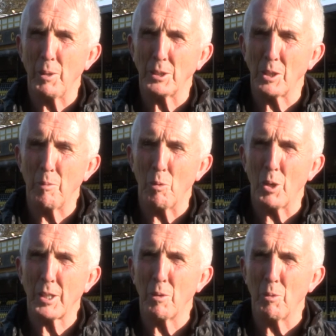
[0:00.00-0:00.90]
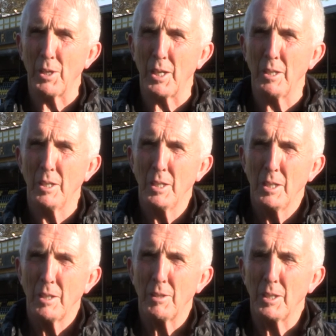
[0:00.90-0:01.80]
He's going to be working with the
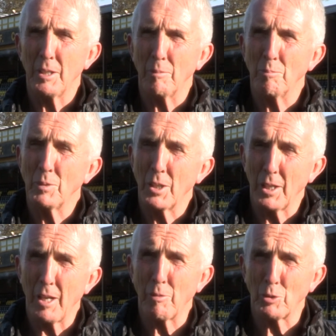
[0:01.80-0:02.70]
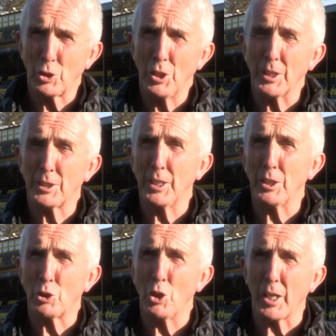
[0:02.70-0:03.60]
the, the level three, the
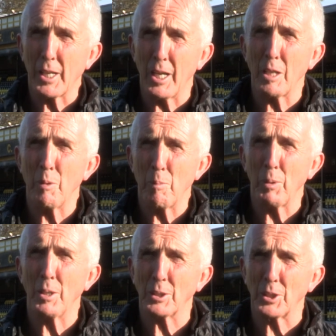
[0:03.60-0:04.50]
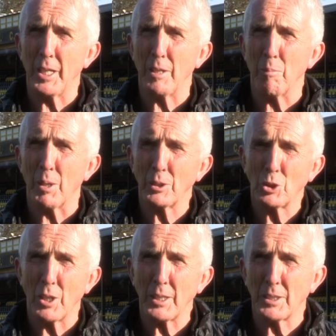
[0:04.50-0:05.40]
stage three academy players at Edinburgh. So
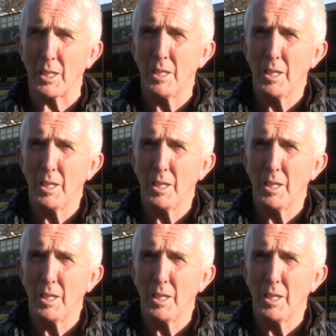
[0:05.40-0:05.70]
that's a